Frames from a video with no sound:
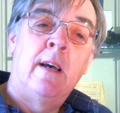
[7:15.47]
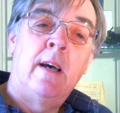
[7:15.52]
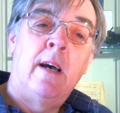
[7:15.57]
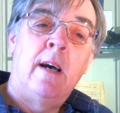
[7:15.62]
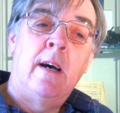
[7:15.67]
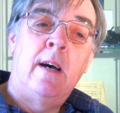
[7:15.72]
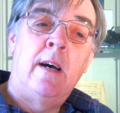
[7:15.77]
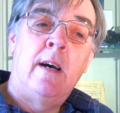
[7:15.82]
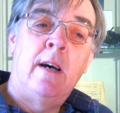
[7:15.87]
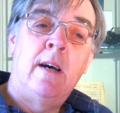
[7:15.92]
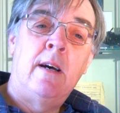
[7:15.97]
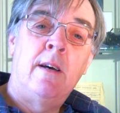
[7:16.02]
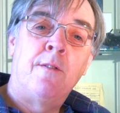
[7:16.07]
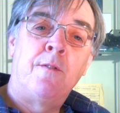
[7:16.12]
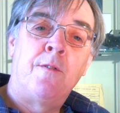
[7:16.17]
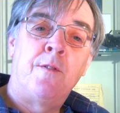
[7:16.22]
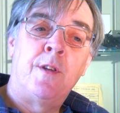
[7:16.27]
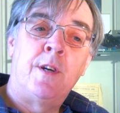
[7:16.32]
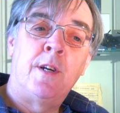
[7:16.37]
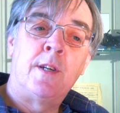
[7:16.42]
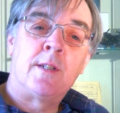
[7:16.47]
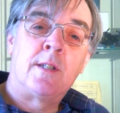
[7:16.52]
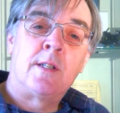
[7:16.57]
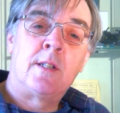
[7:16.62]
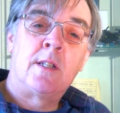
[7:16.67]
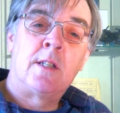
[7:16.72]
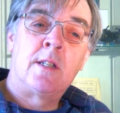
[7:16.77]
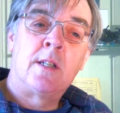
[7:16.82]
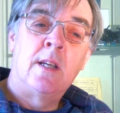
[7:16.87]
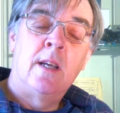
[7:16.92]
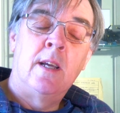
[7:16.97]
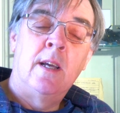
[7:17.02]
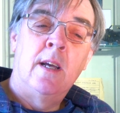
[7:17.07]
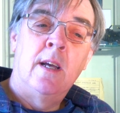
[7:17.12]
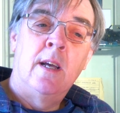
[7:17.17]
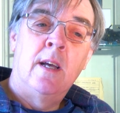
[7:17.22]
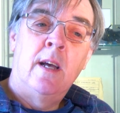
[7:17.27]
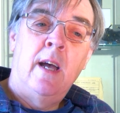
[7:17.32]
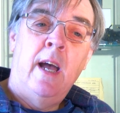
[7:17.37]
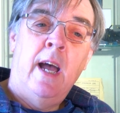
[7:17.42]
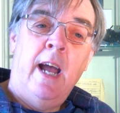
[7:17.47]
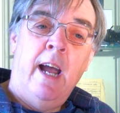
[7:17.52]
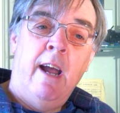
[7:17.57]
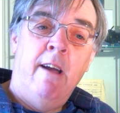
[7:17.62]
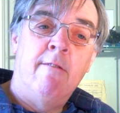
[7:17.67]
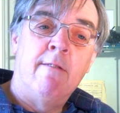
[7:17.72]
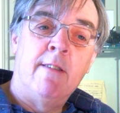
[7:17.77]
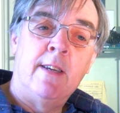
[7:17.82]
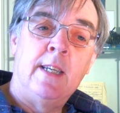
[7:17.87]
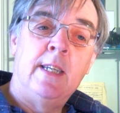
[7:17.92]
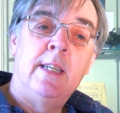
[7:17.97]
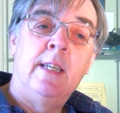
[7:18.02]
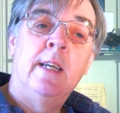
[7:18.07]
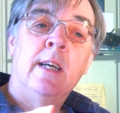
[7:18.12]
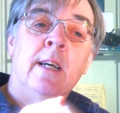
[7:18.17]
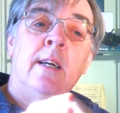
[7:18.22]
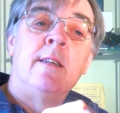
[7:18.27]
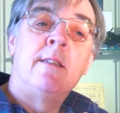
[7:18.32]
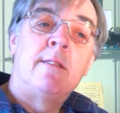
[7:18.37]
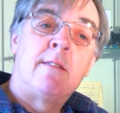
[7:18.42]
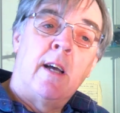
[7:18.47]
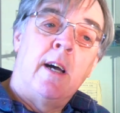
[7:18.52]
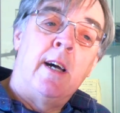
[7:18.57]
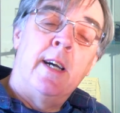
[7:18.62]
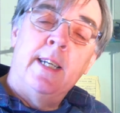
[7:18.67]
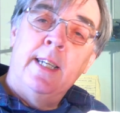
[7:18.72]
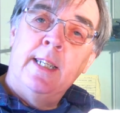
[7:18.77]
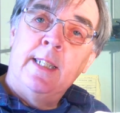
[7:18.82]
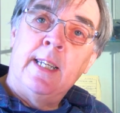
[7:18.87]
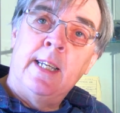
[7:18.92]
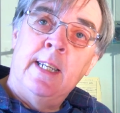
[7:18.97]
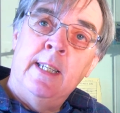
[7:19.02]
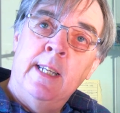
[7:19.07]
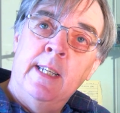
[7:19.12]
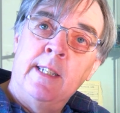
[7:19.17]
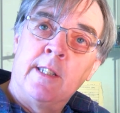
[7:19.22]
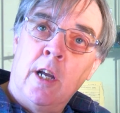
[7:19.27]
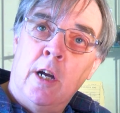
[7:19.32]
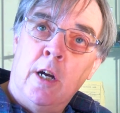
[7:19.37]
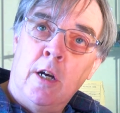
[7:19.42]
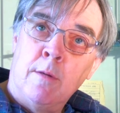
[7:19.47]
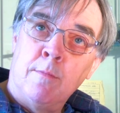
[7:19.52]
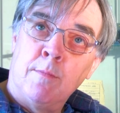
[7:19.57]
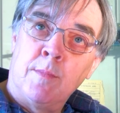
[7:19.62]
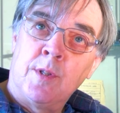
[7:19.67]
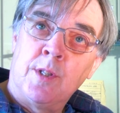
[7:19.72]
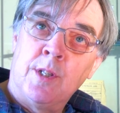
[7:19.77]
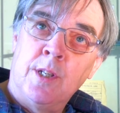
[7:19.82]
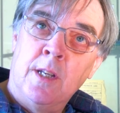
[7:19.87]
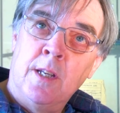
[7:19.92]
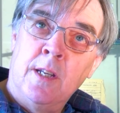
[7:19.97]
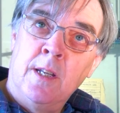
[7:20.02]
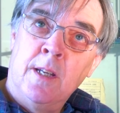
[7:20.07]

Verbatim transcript: uh, that Harry died in his arms.